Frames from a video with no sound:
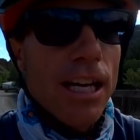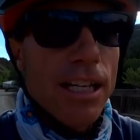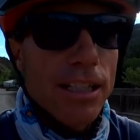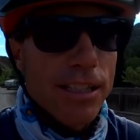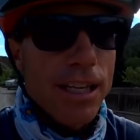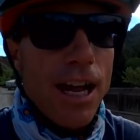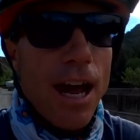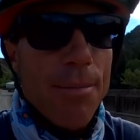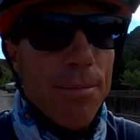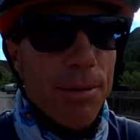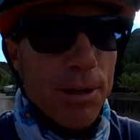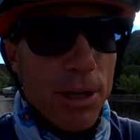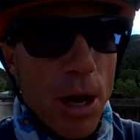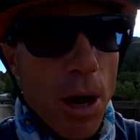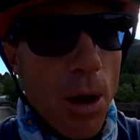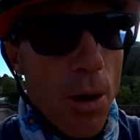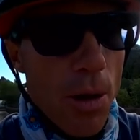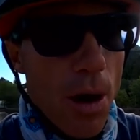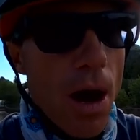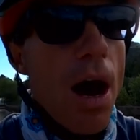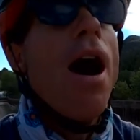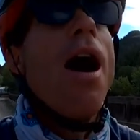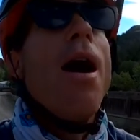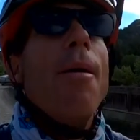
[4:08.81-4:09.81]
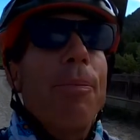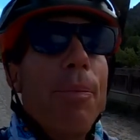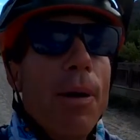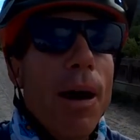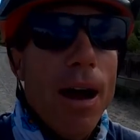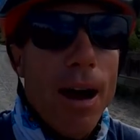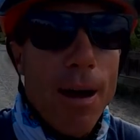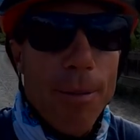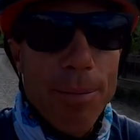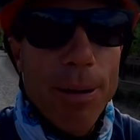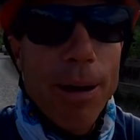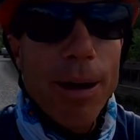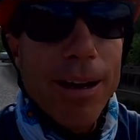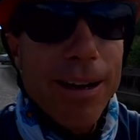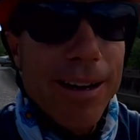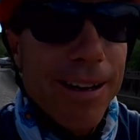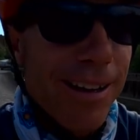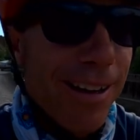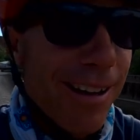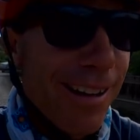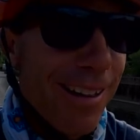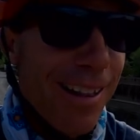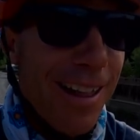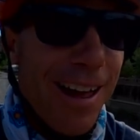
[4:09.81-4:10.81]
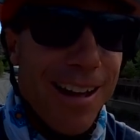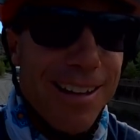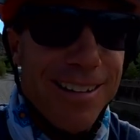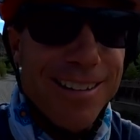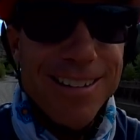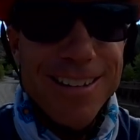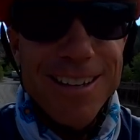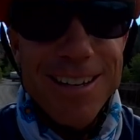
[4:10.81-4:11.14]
It's time to go up, up, a lot